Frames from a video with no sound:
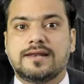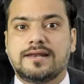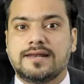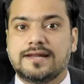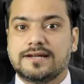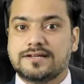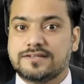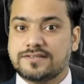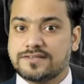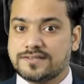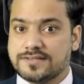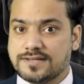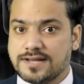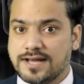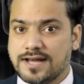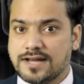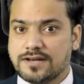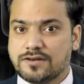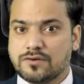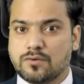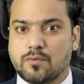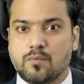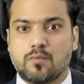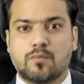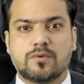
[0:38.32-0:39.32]
Let's
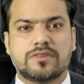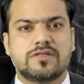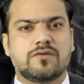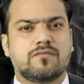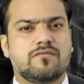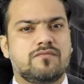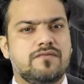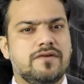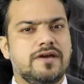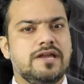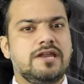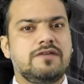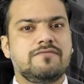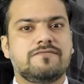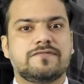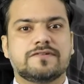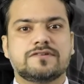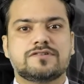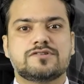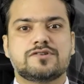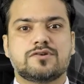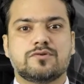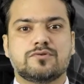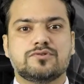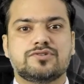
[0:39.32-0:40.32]
start with the very
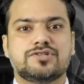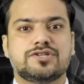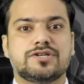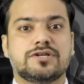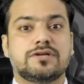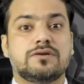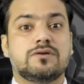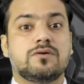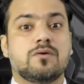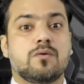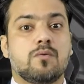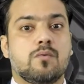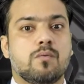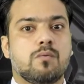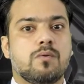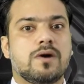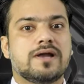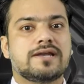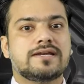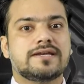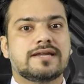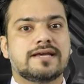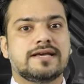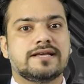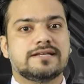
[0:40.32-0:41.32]
first question.
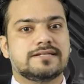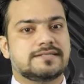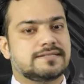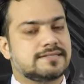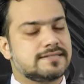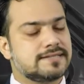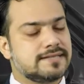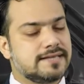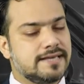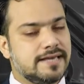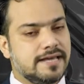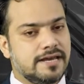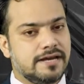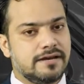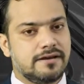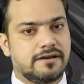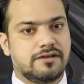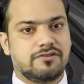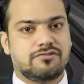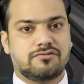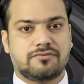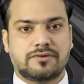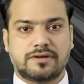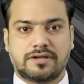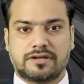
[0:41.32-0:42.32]
What is
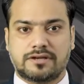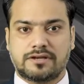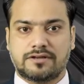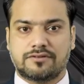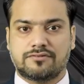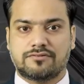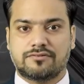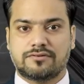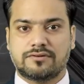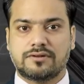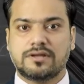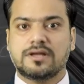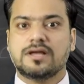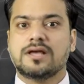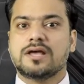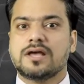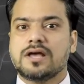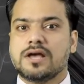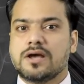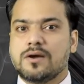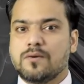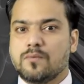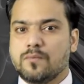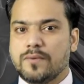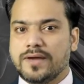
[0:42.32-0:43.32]
kidney shrinkage?
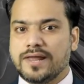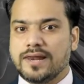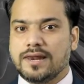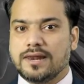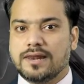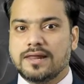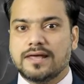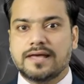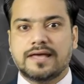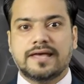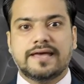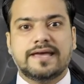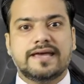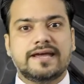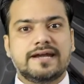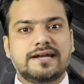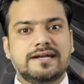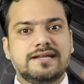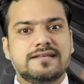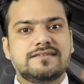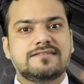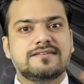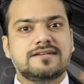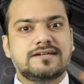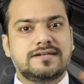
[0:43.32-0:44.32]
Well,
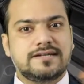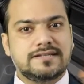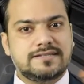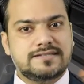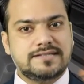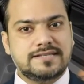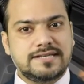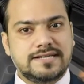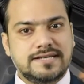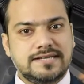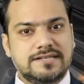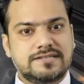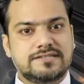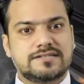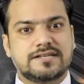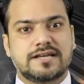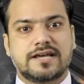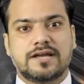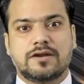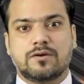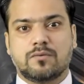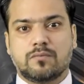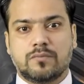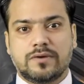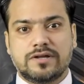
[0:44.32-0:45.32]
it is a disease
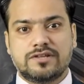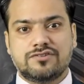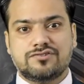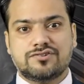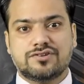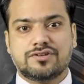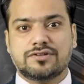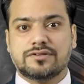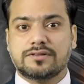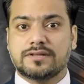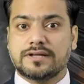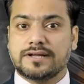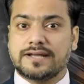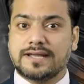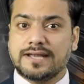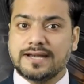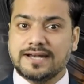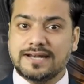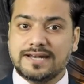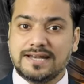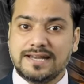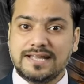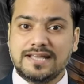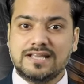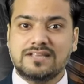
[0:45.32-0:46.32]
in which the
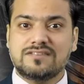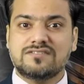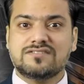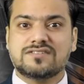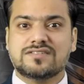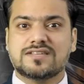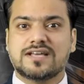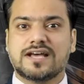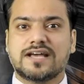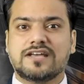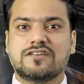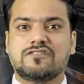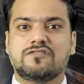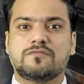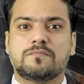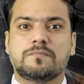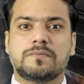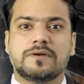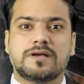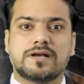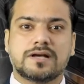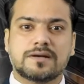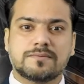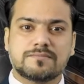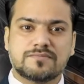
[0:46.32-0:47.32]
kidney size
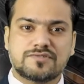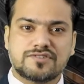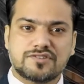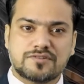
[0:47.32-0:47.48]
becomes